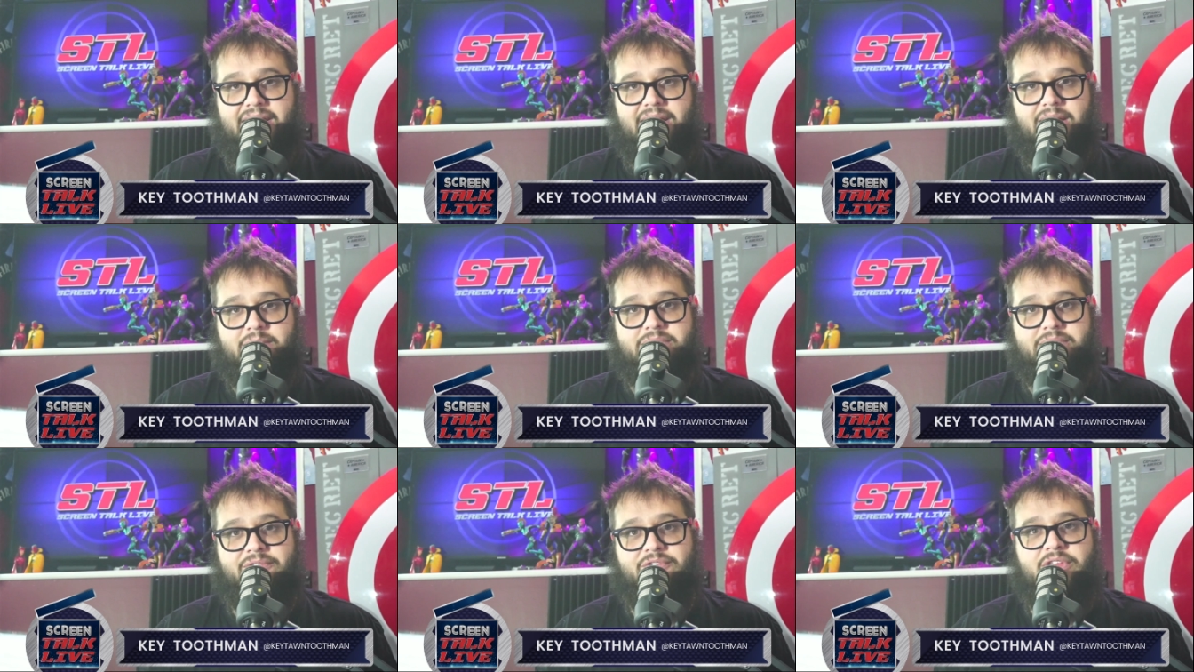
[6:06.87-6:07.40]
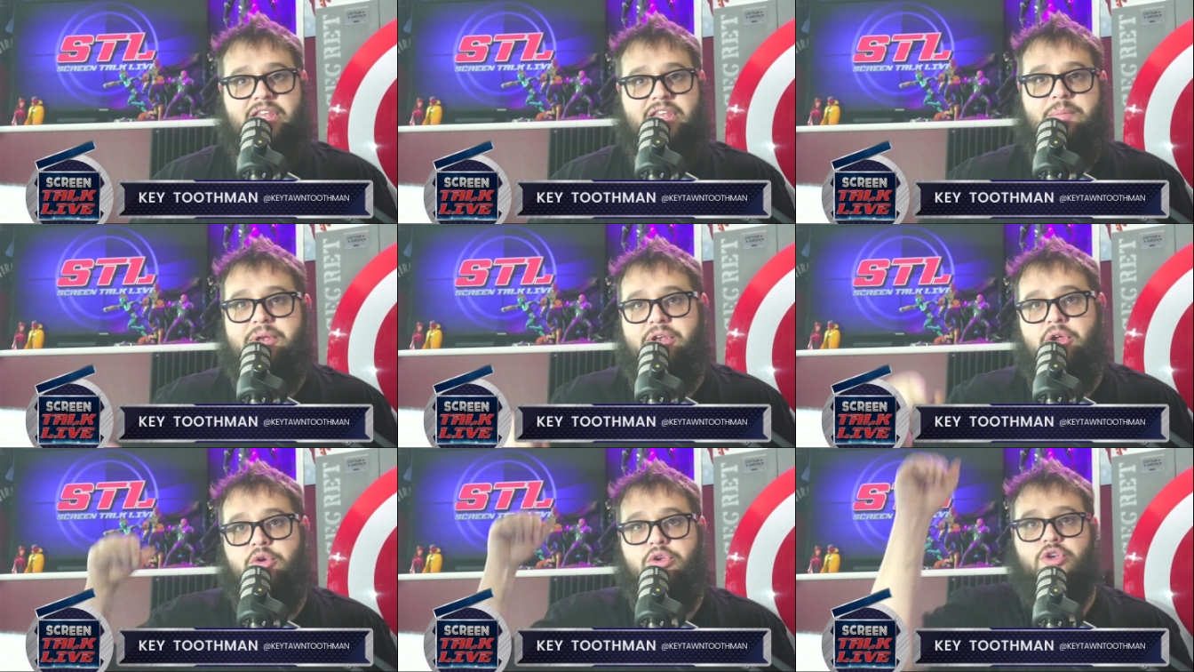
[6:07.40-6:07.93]
Um, definitely let
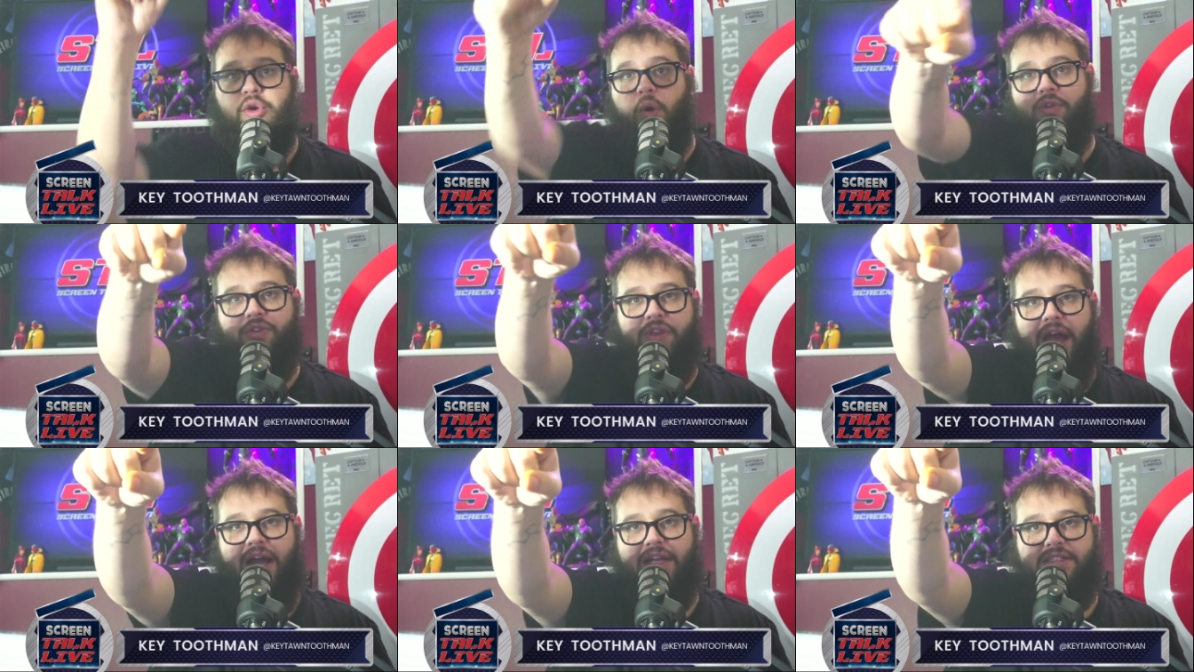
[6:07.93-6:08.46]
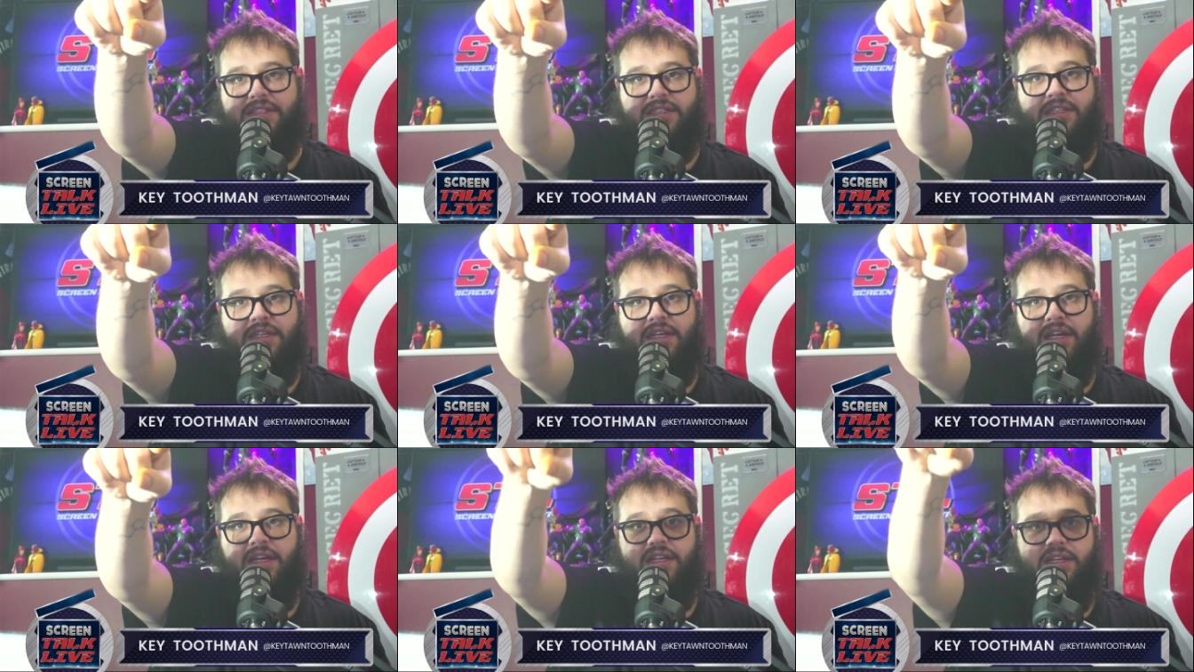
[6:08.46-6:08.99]
me know your thoughts
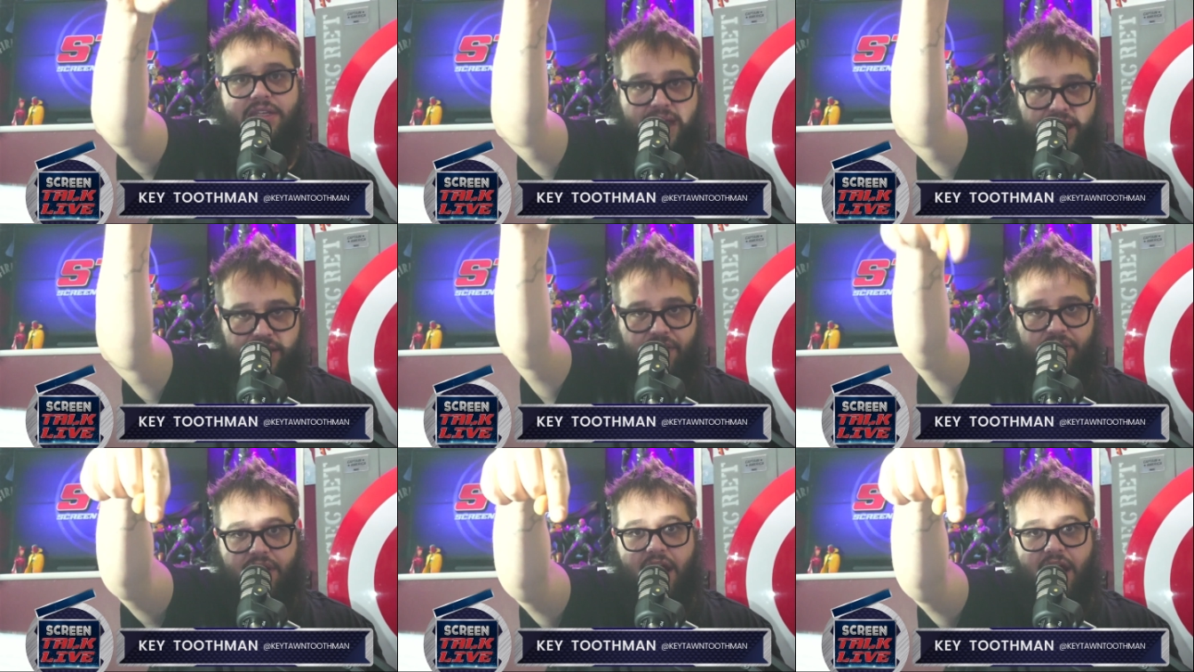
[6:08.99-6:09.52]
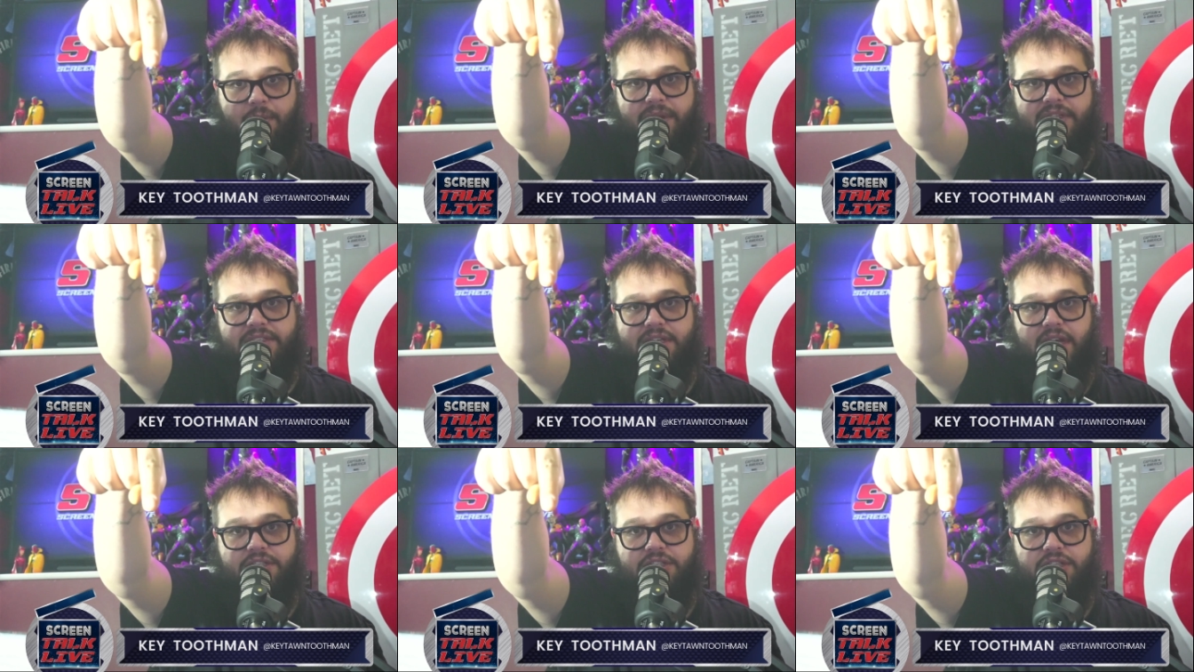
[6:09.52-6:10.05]
down in the comments
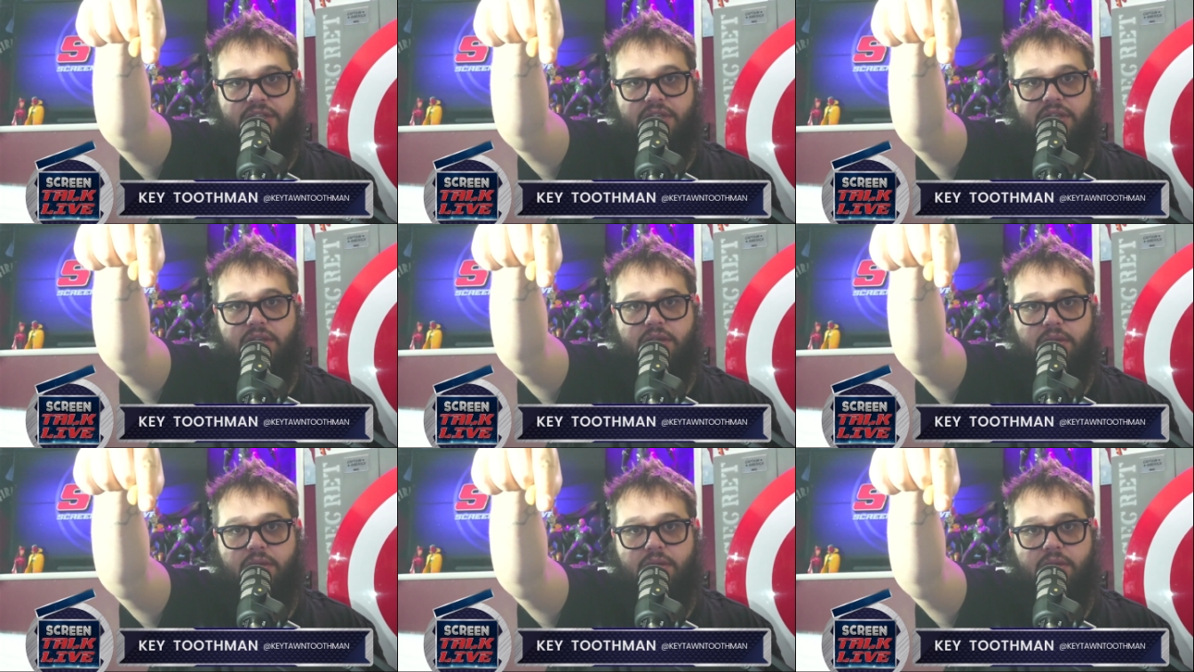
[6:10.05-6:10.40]
section